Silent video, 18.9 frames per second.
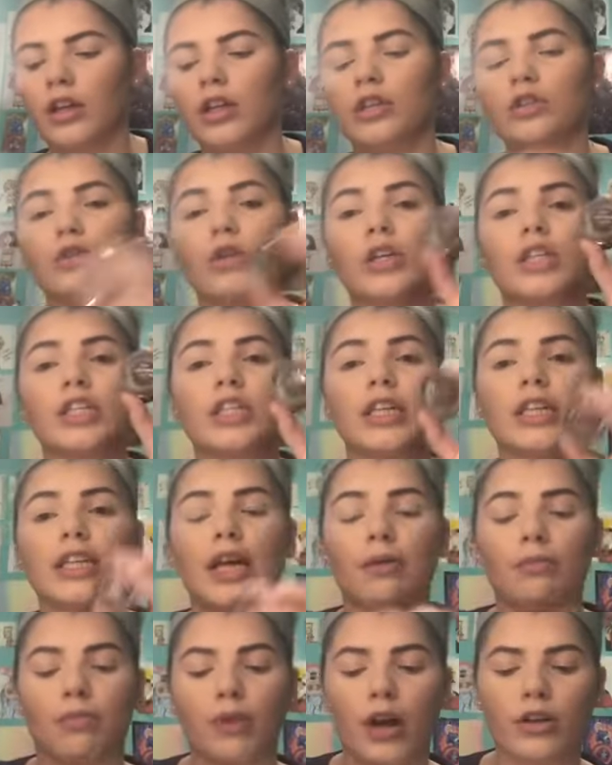So I just take
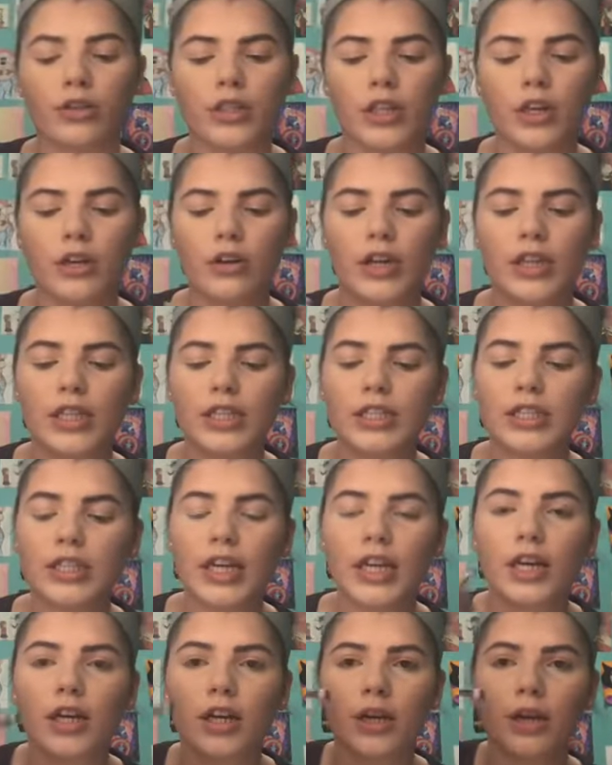that brow gel, and this is
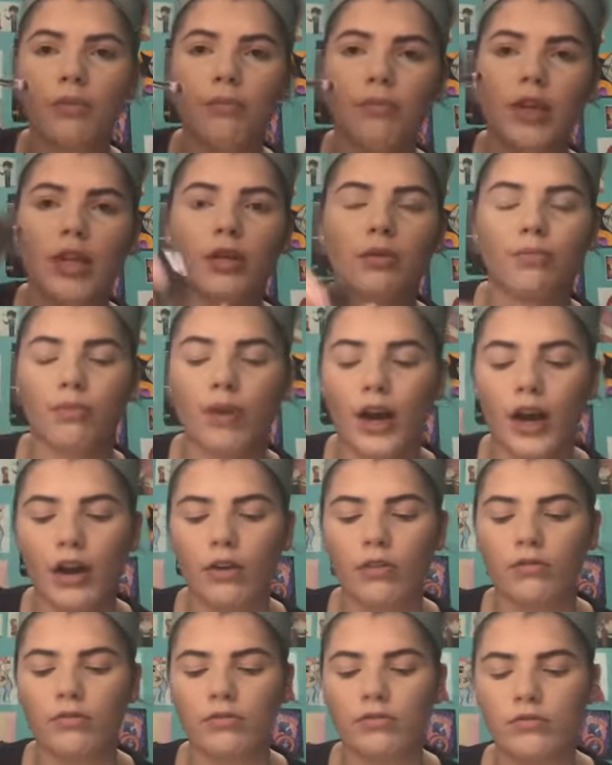like a medium
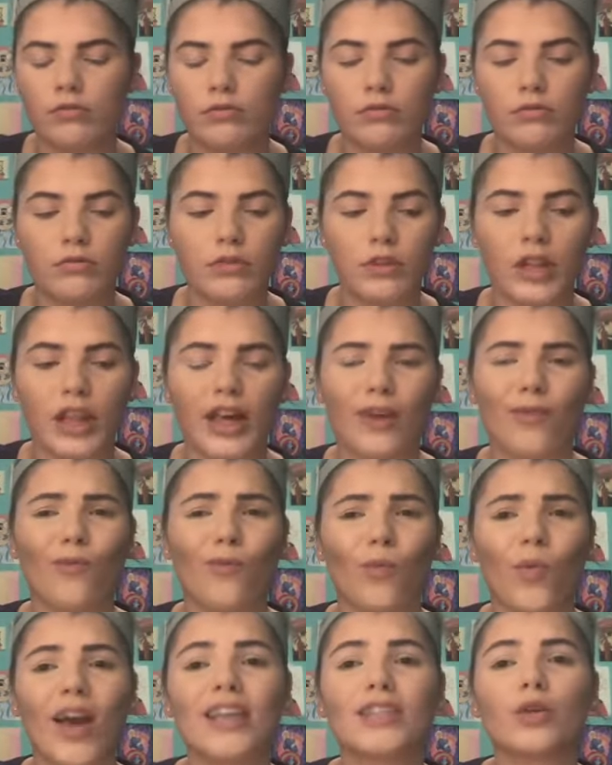brown, like
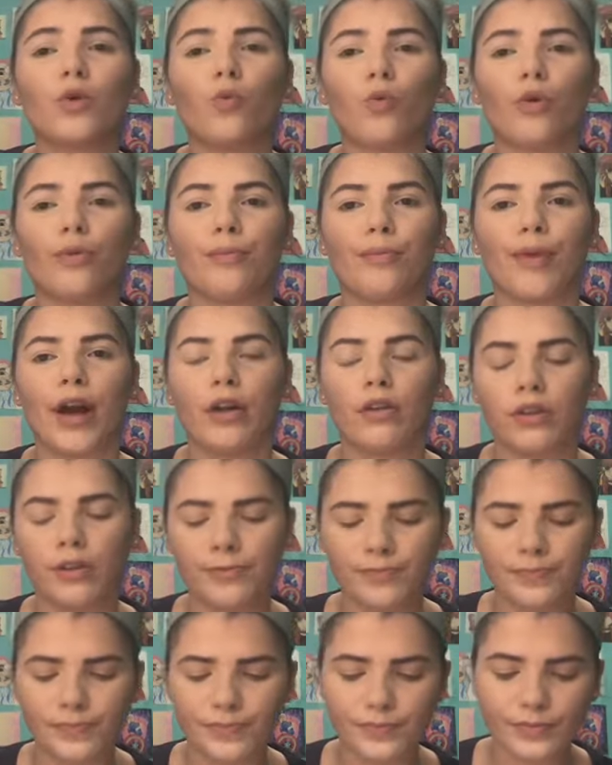it's a warm brown.
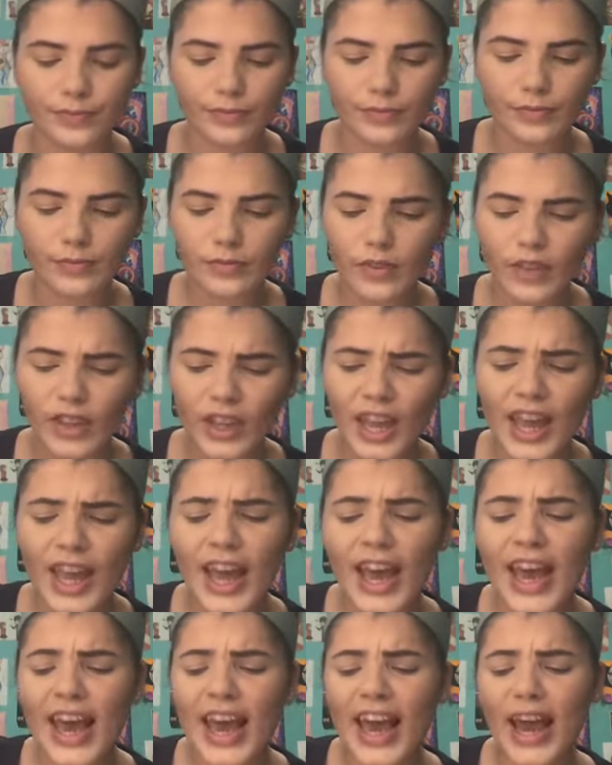
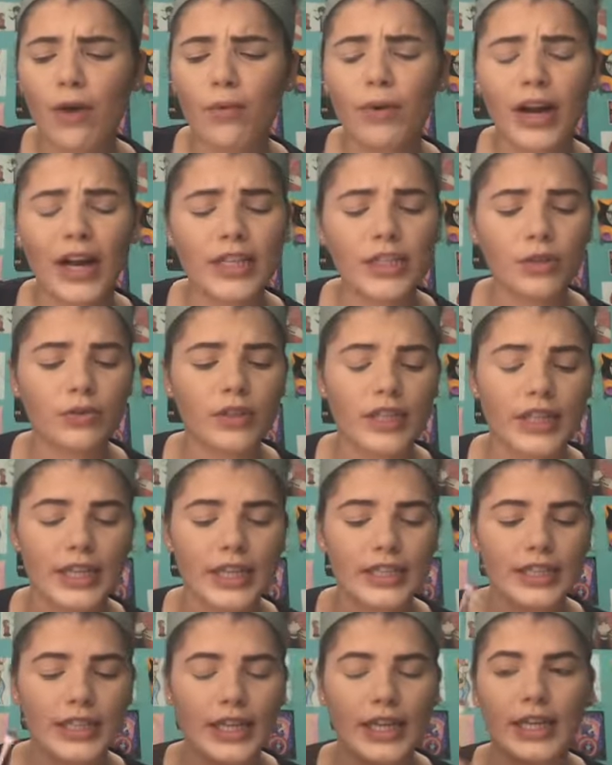And what I do with
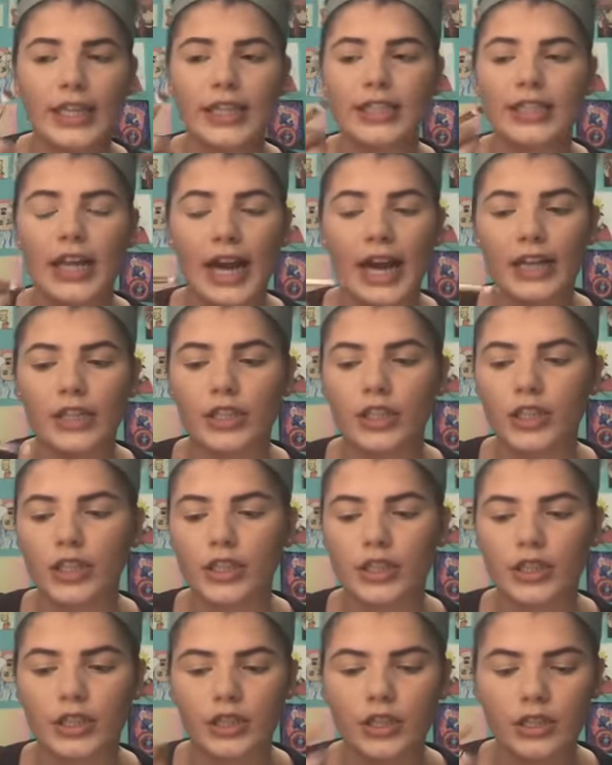this is I
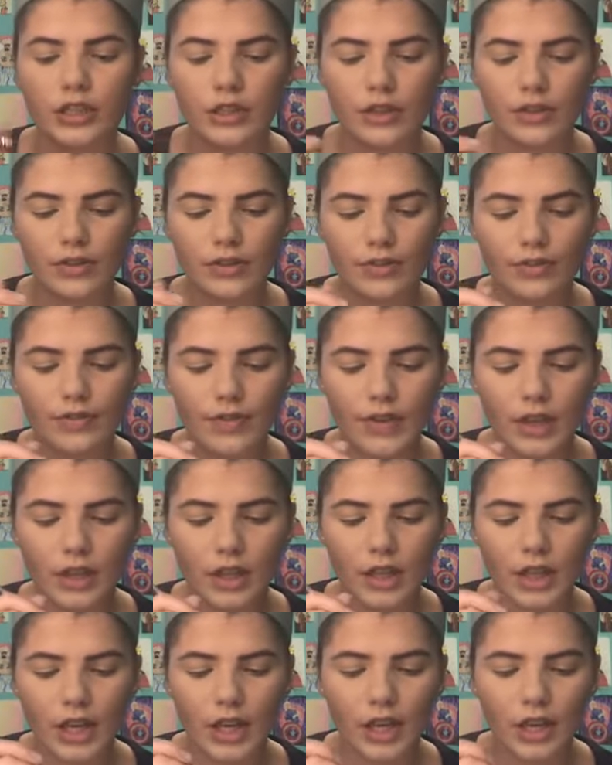just fill
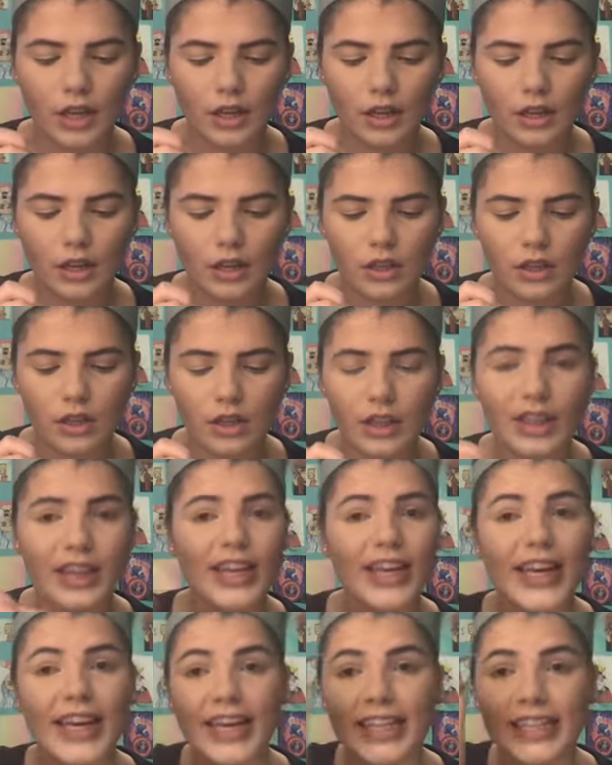in
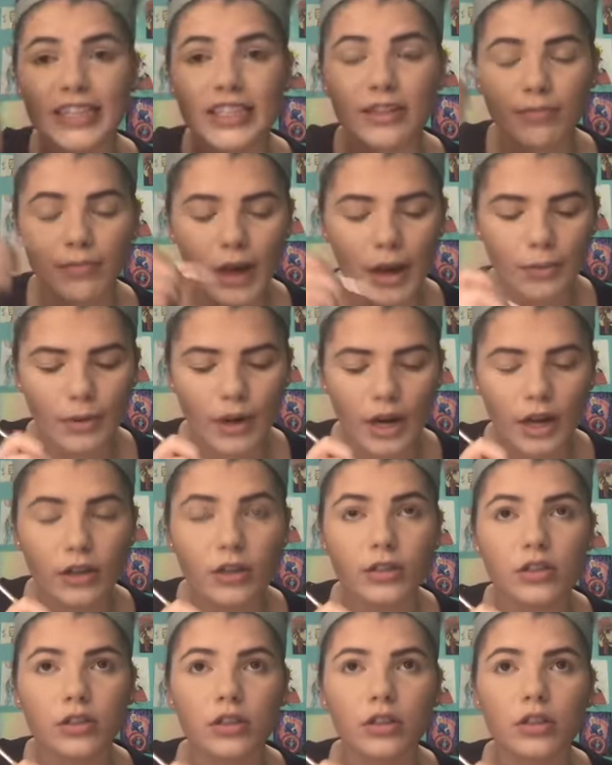the ends of my
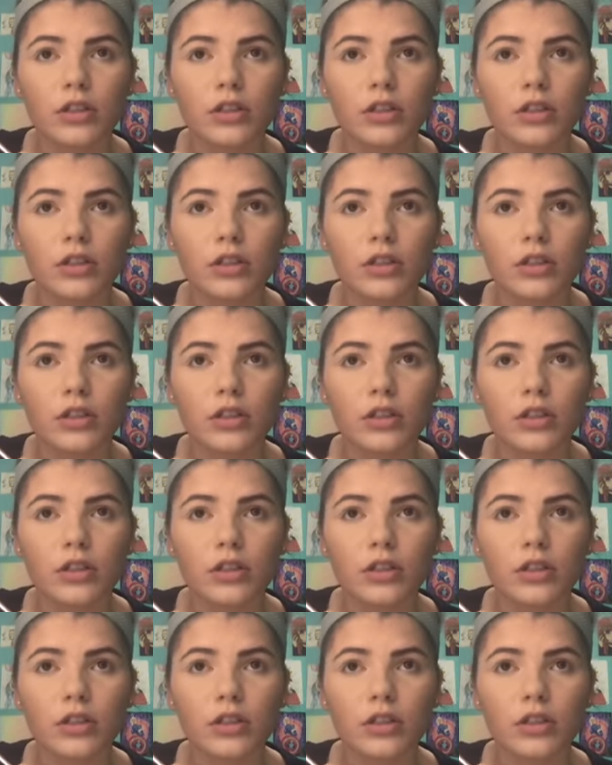brows.